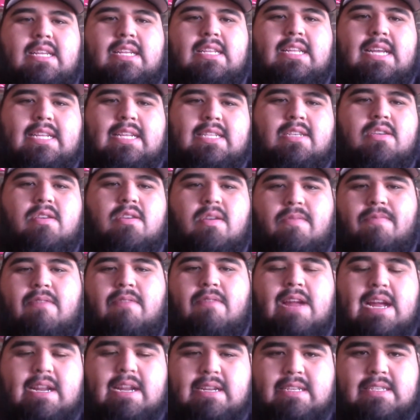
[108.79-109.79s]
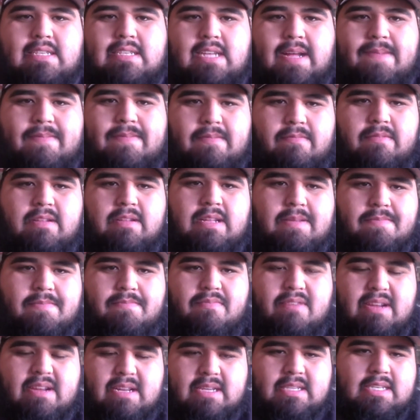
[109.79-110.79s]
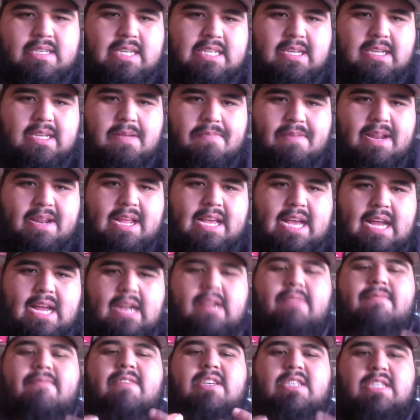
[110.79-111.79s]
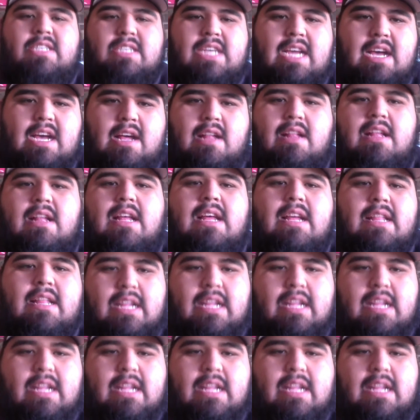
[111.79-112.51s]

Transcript: like to goof around and stuff and really bring Jessica Penne out of her shell.